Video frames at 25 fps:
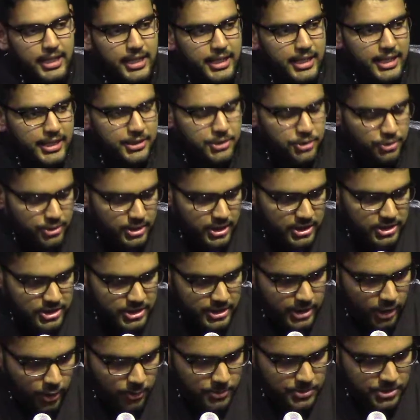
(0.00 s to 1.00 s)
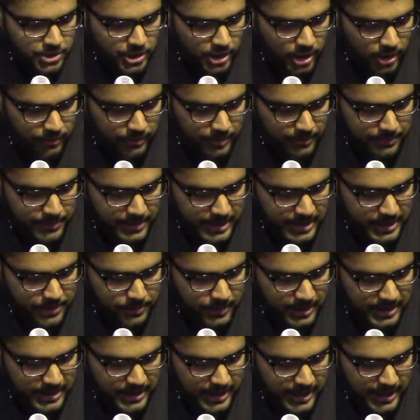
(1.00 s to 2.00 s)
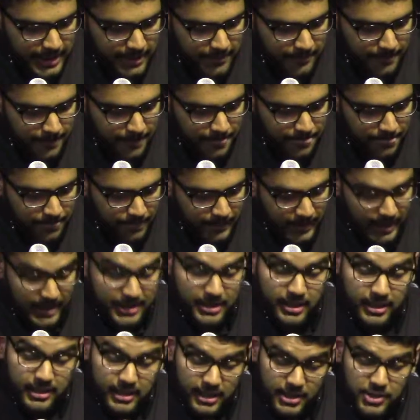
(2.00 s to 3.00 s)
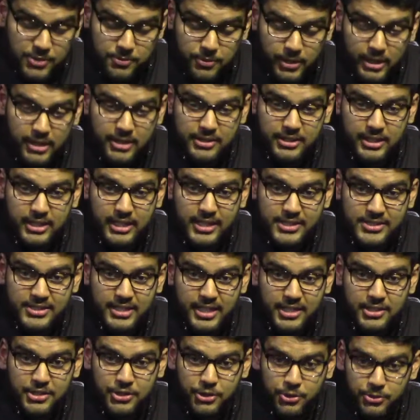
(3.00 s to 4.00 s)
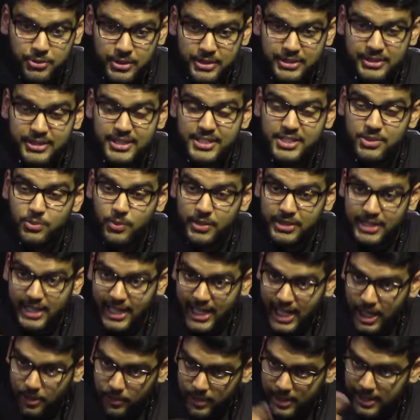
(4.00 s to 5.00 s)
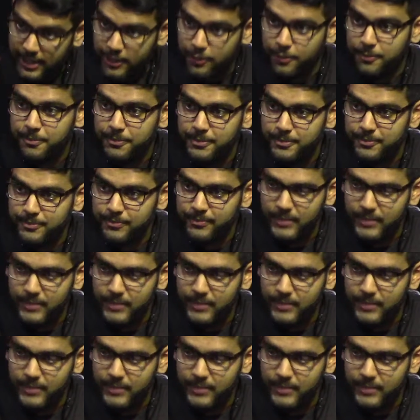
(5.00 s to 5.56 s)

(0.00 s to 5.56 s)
he took a sculpture of a bird one day, and Allah subhanahu wa ta'ala said, you did this with our help.